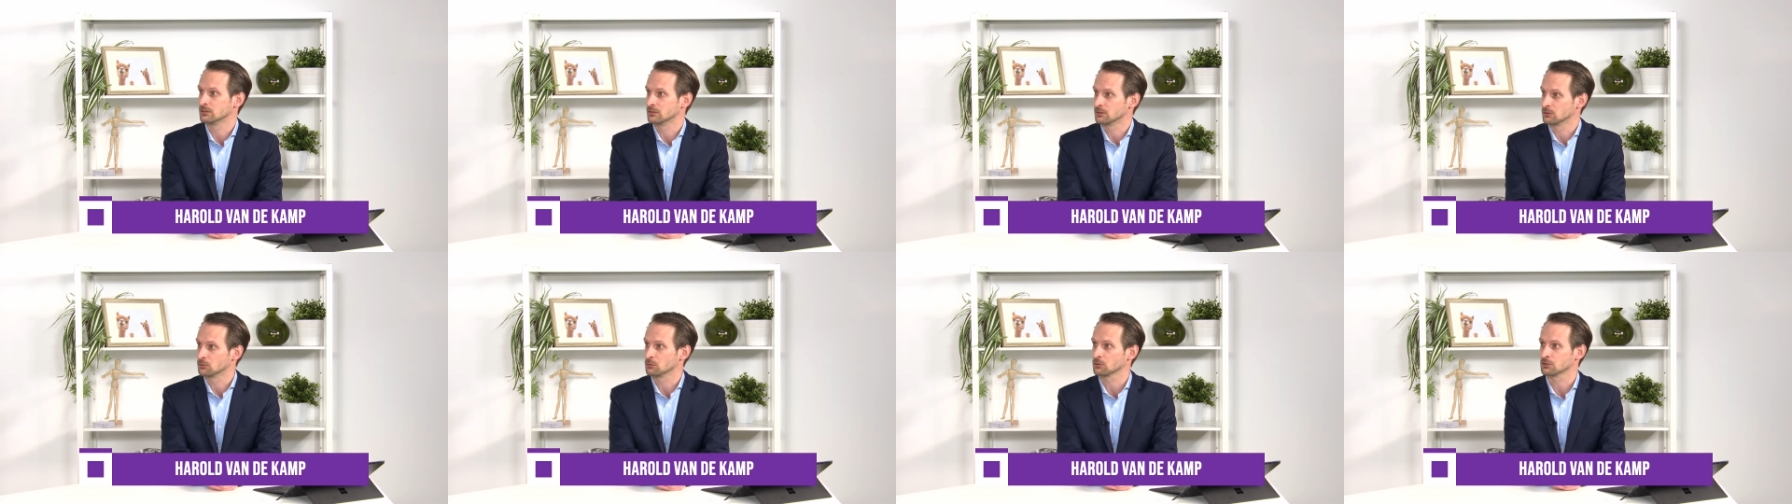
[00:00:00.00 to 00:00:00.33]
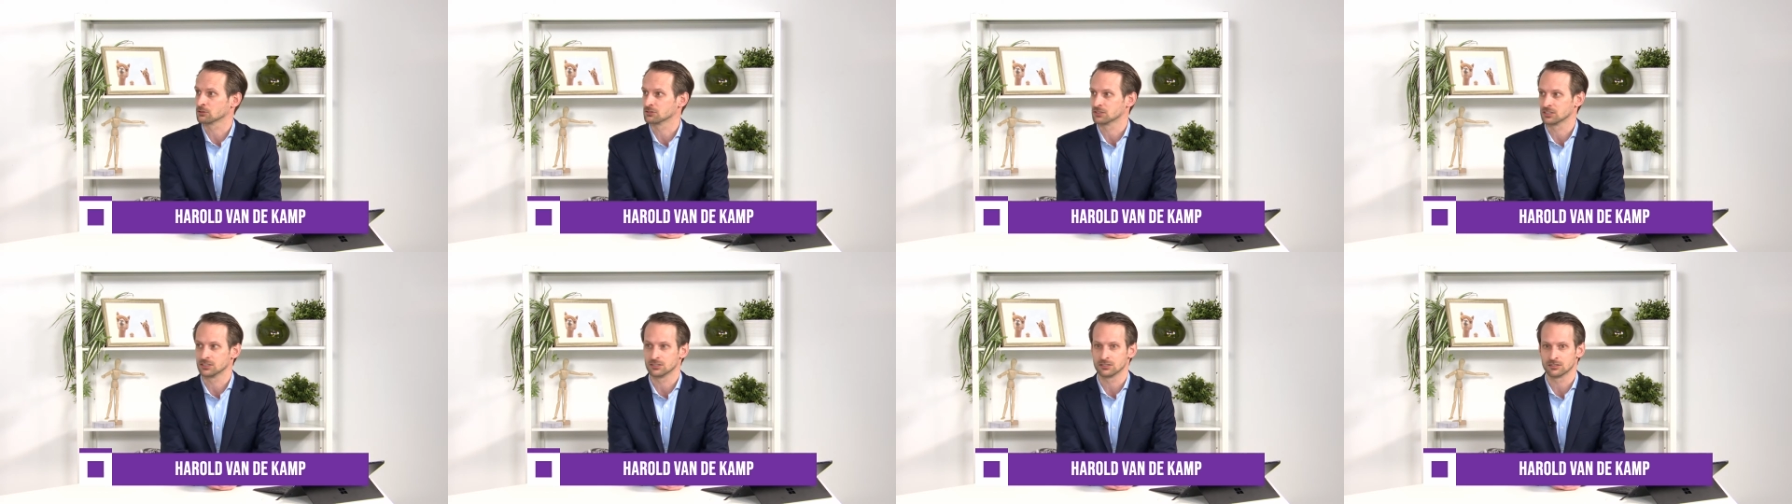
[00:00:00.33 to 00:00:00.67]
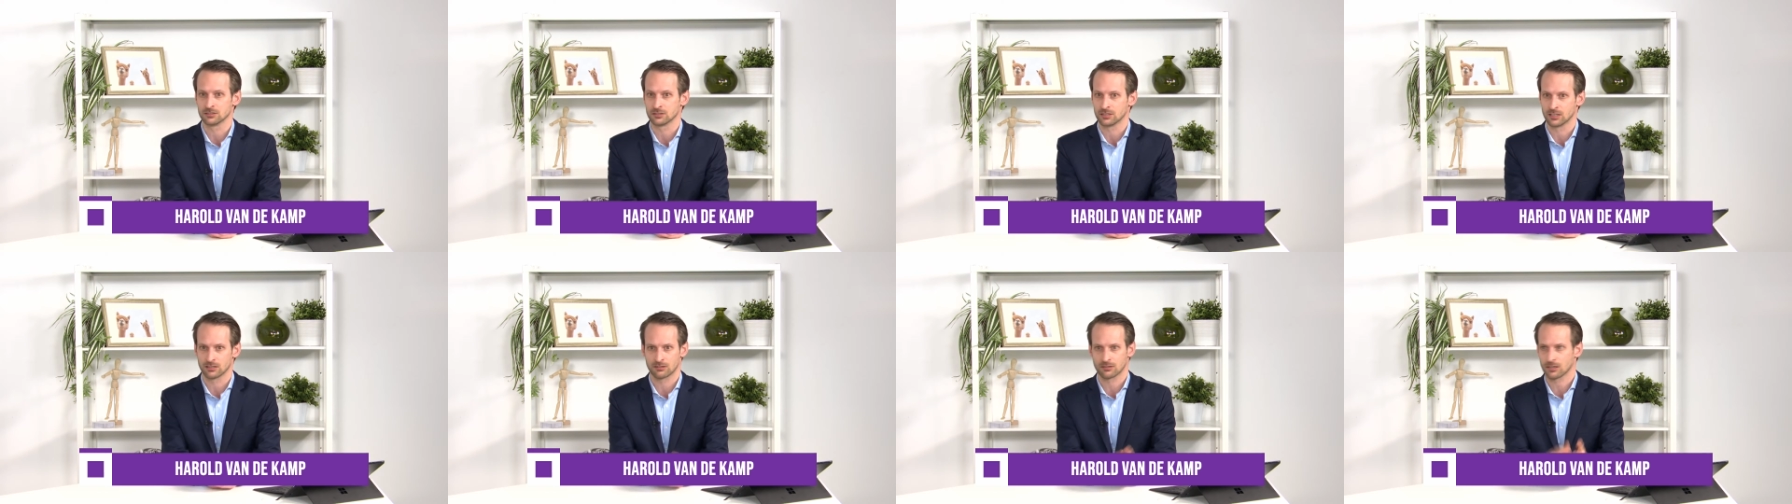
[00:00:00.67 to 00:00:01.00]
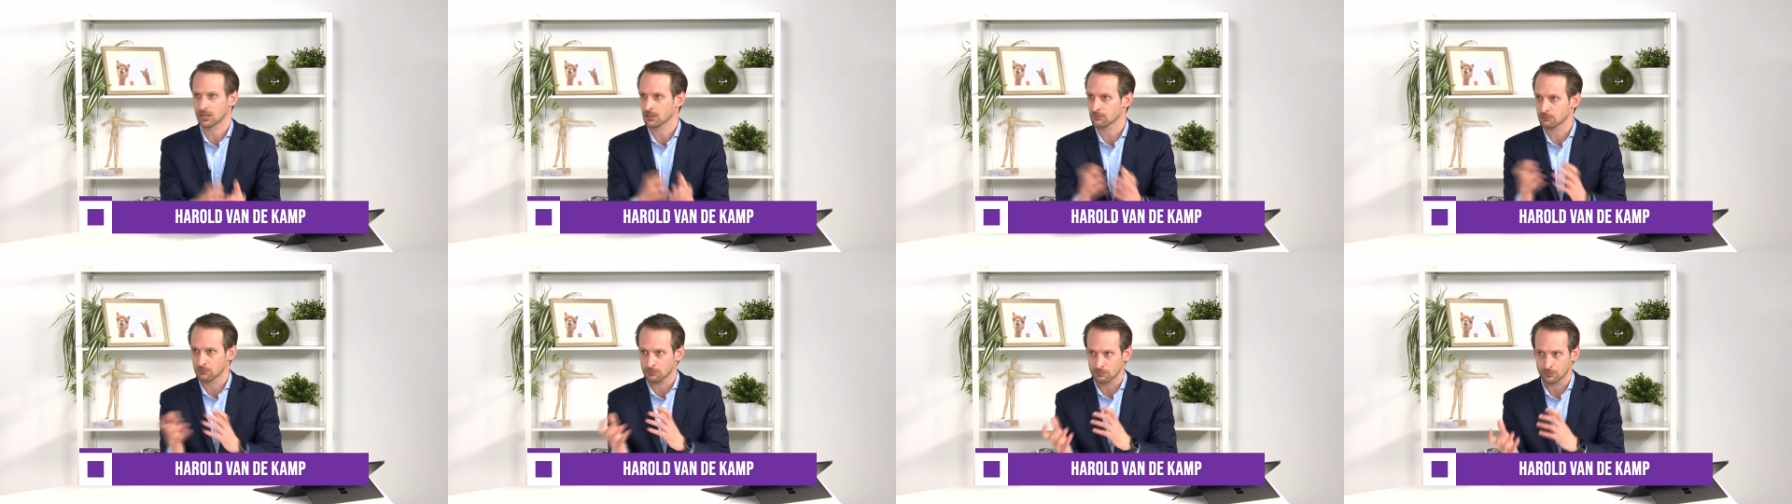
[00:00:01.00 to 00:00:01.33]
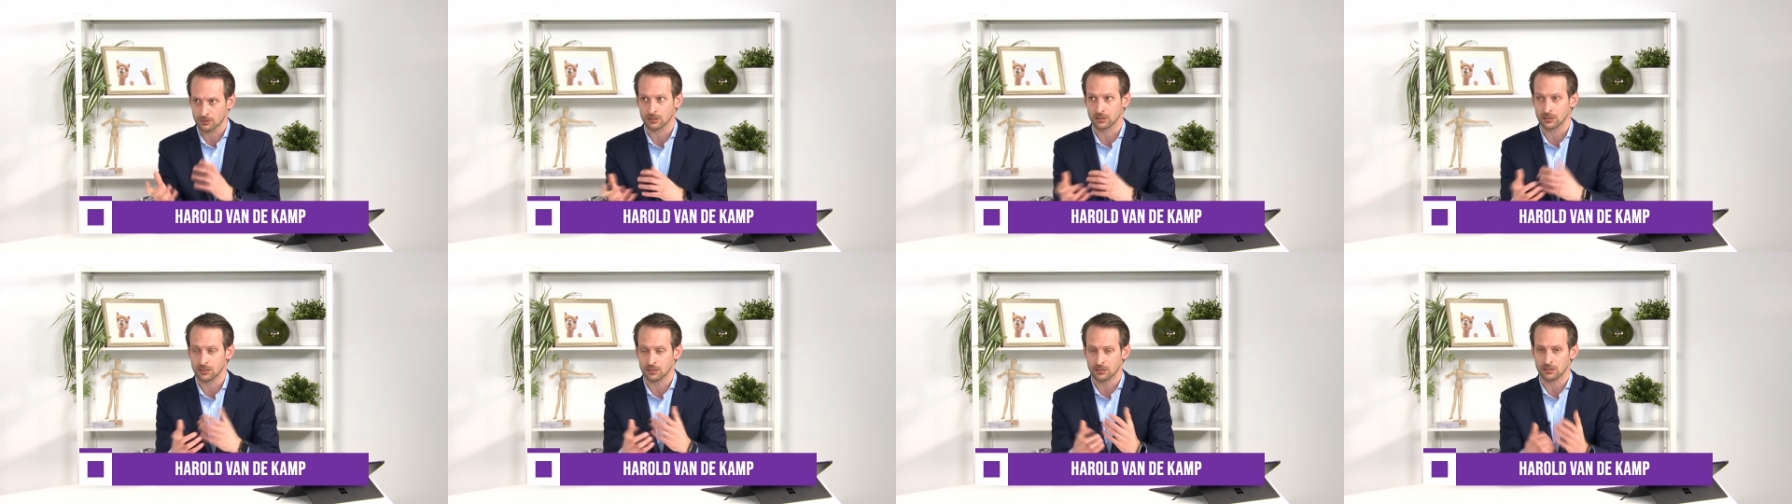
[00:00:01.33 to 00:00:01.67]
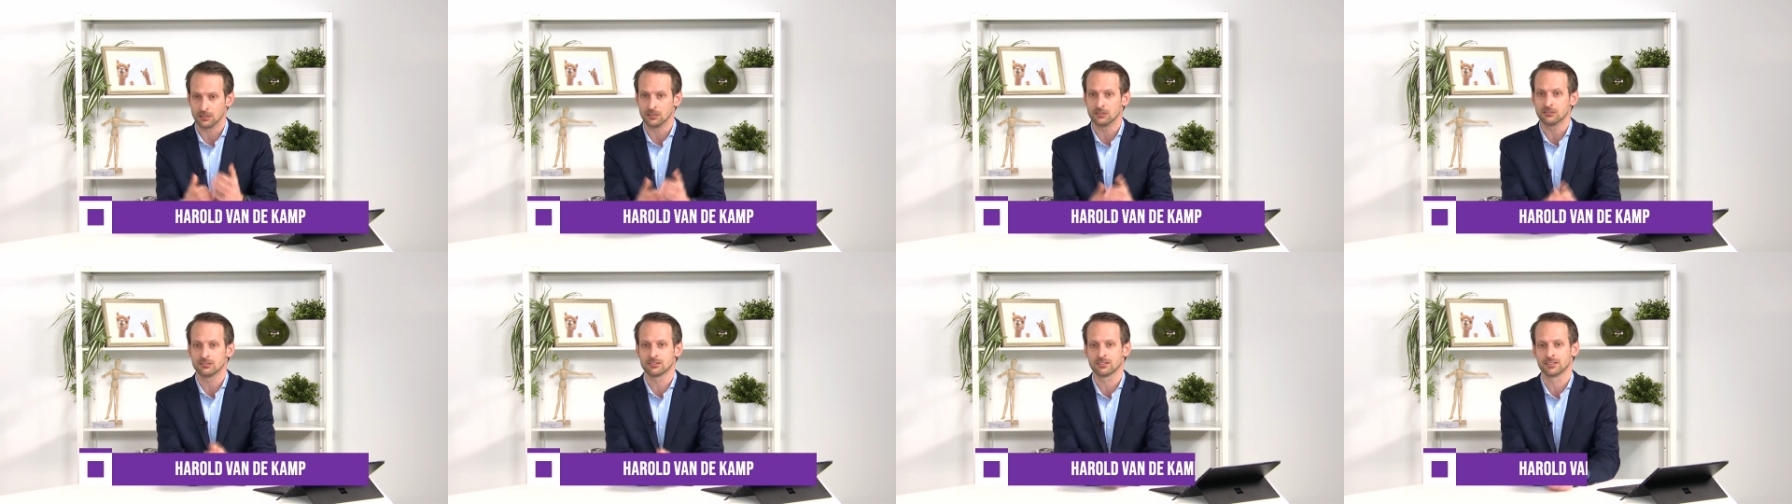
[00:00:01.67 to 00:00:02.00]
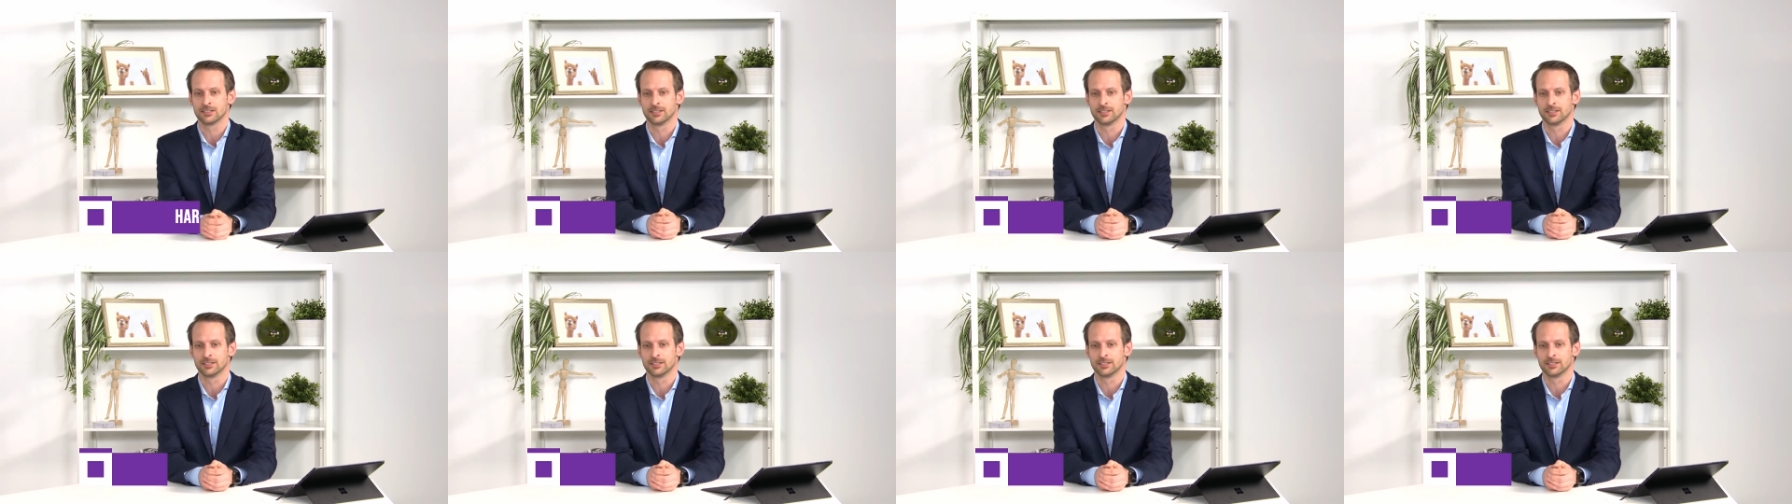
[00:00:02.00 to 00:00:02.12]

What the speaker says: an organization gets everything he needs